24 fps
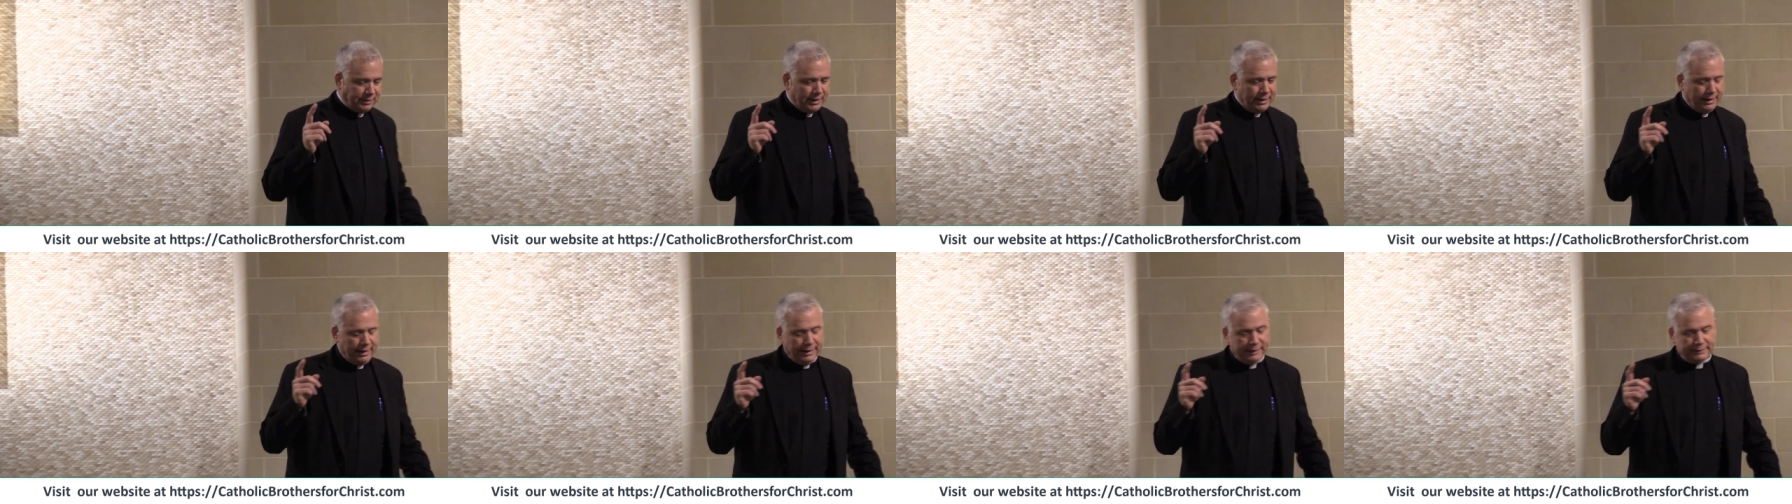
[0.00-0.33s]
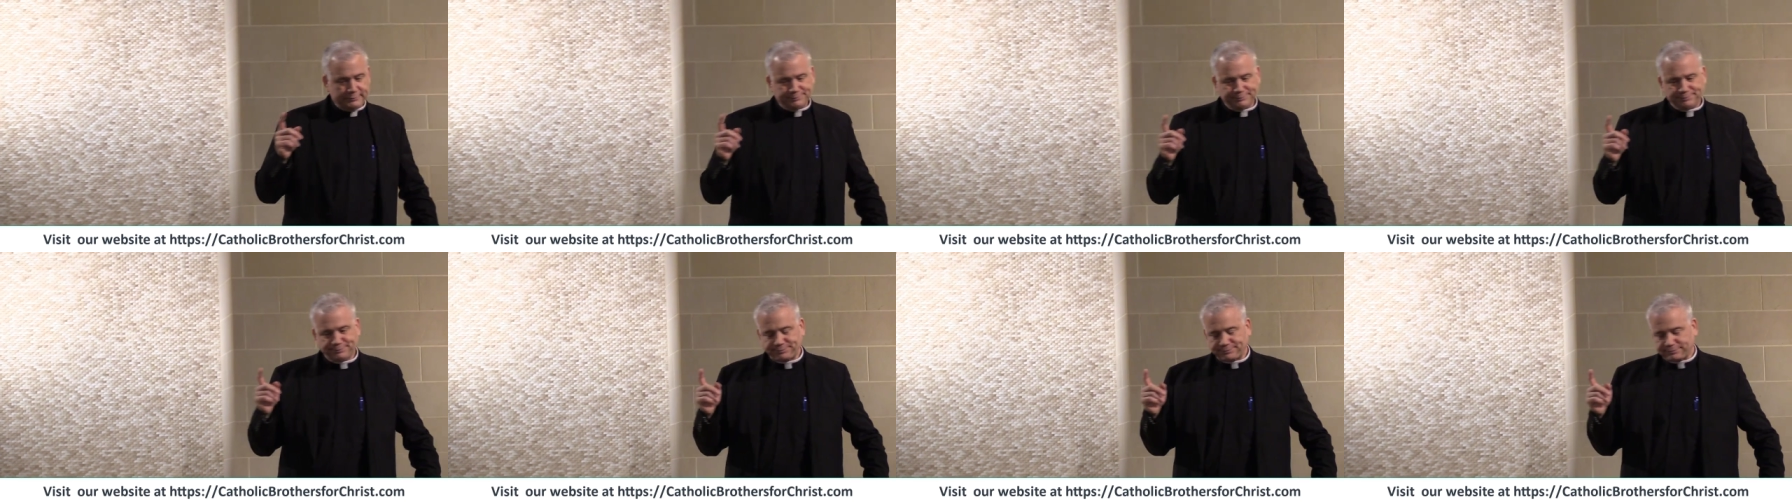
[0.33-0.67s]

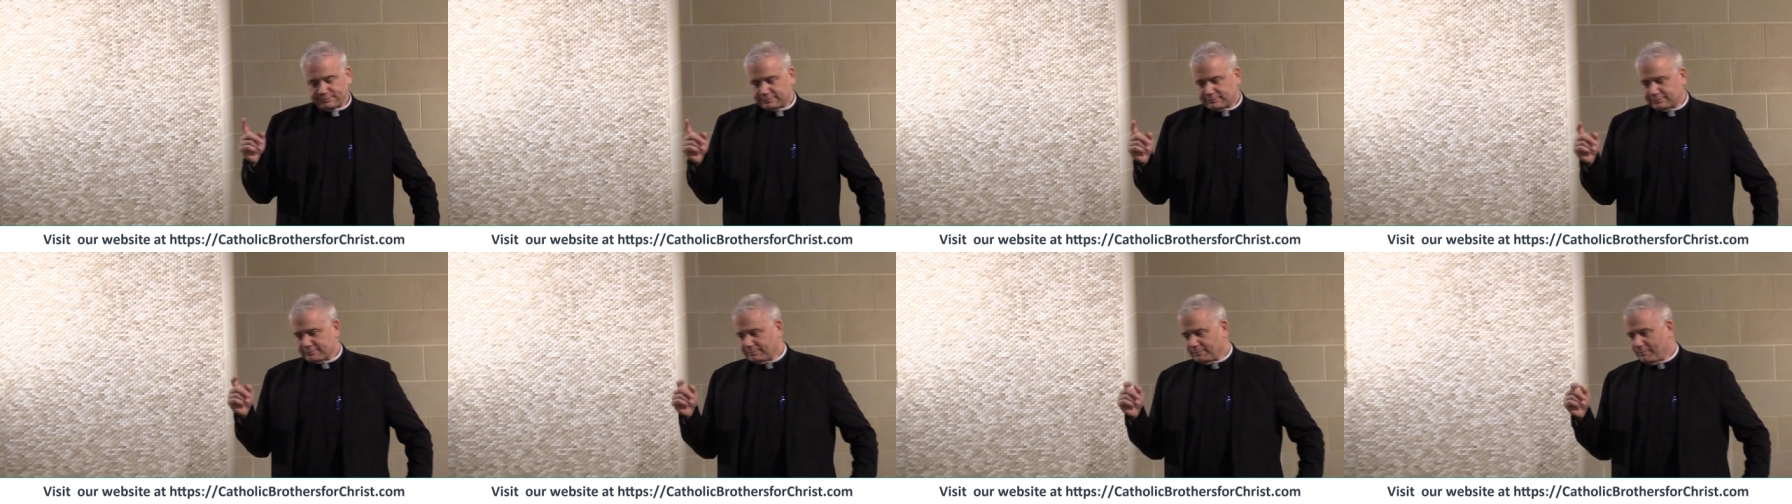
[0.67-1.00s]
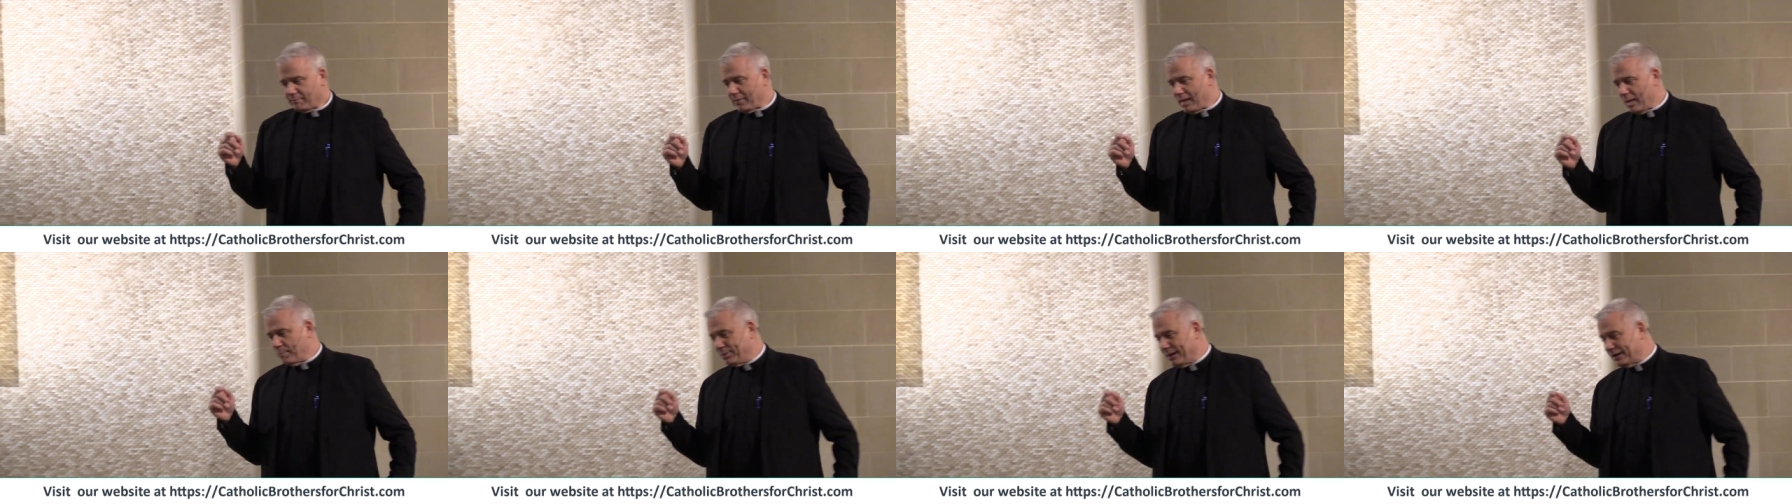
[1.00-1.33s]
Huh?
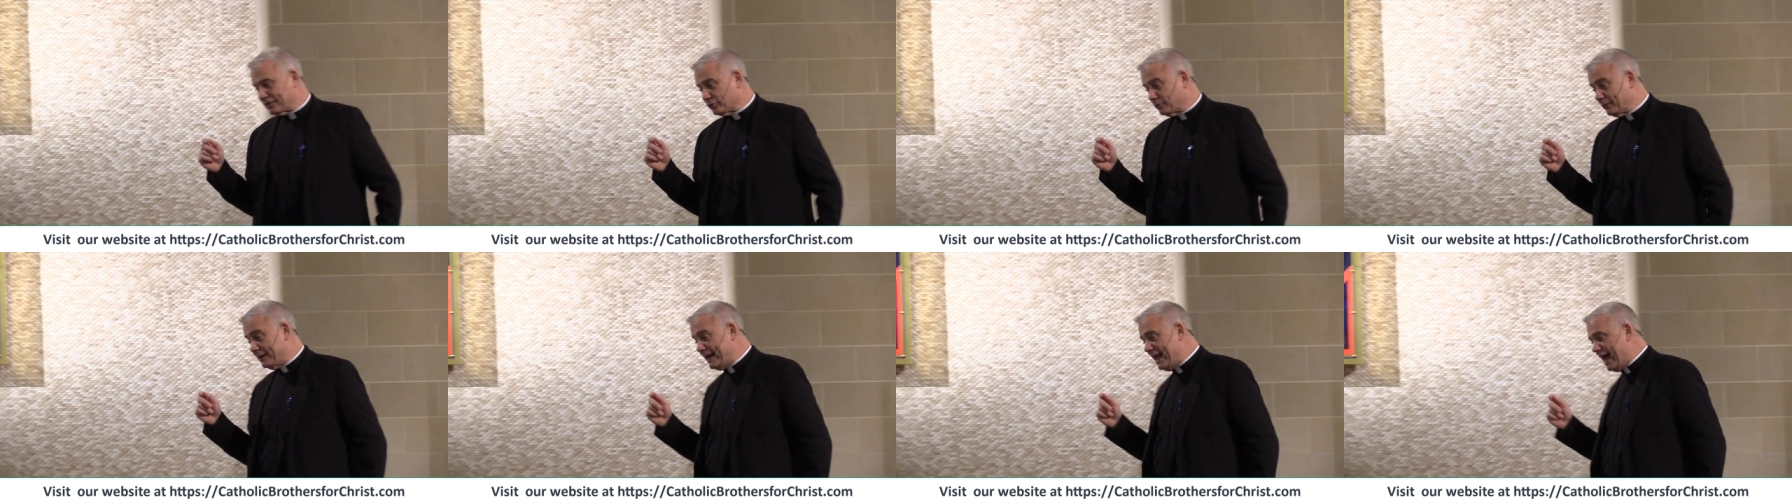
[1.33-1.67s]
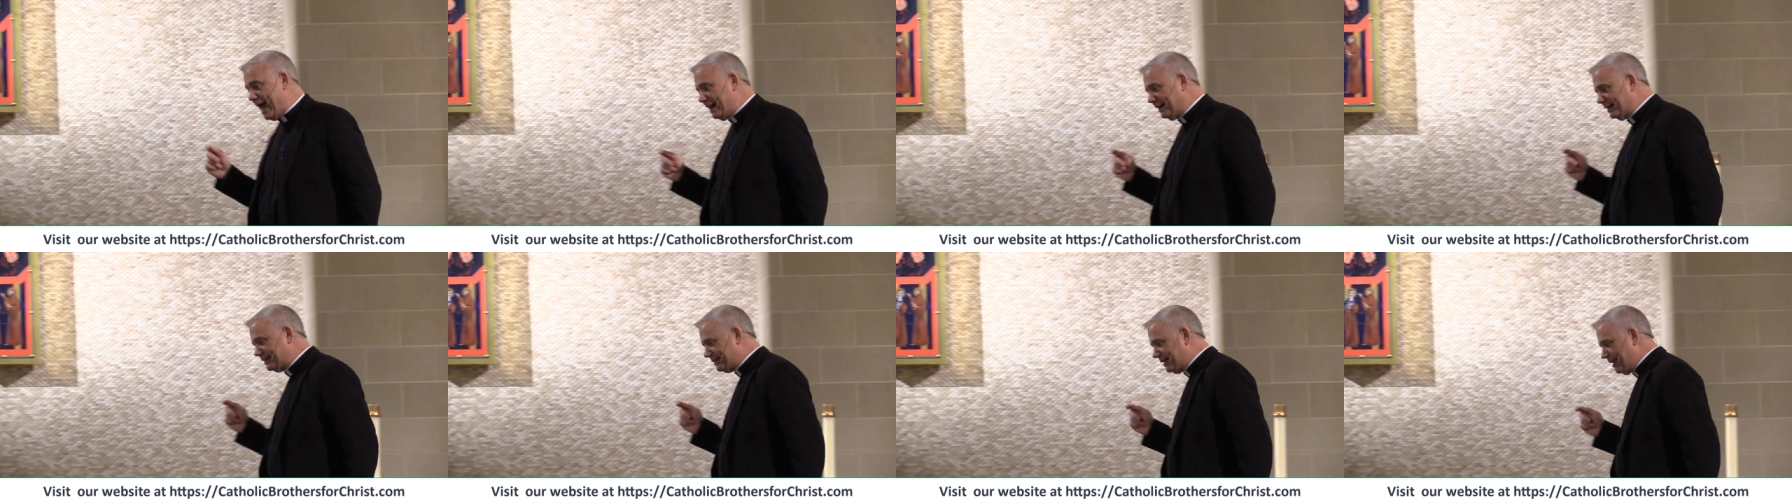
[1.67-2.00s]
But the
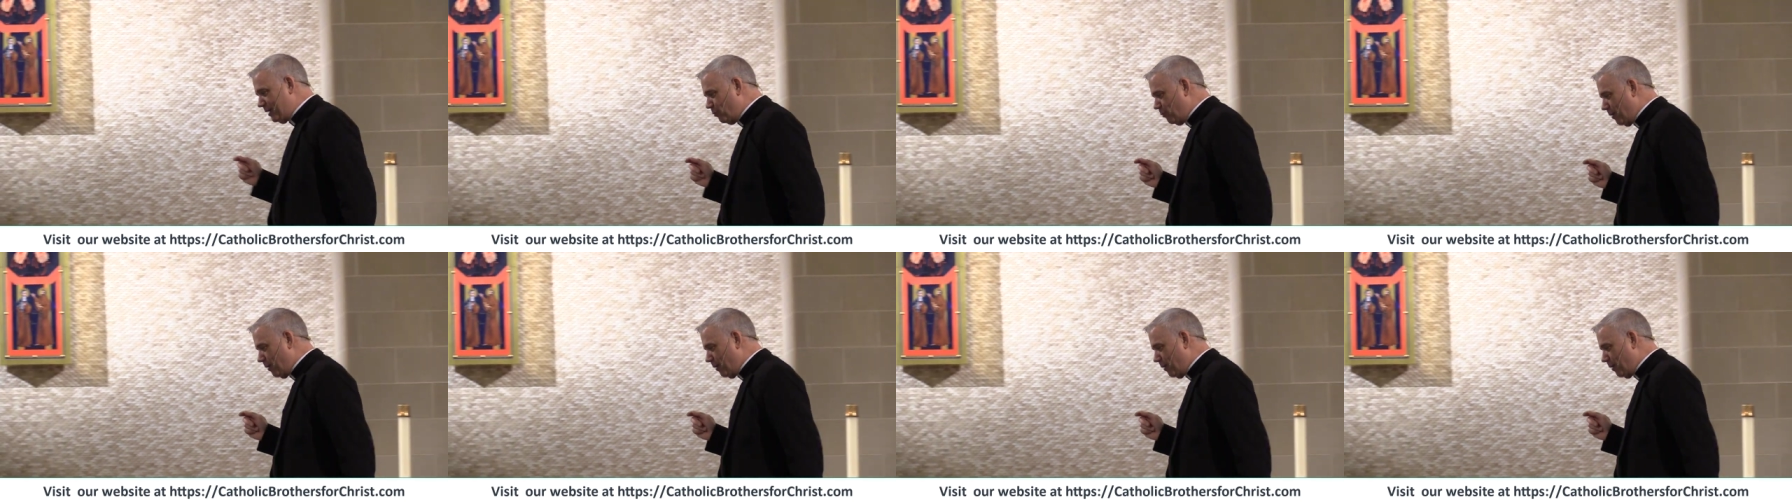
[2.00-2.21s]
reality